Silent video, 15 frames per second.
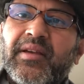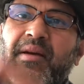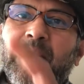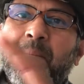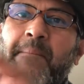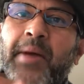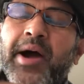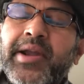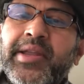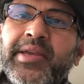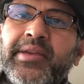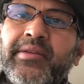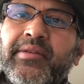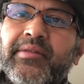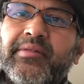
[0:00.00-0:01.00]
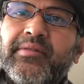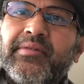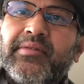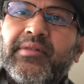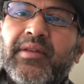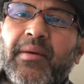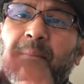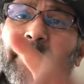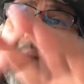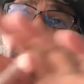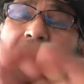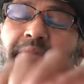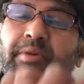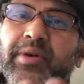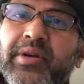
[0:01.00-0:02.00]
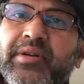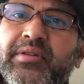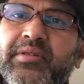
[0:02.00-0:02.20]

money, power,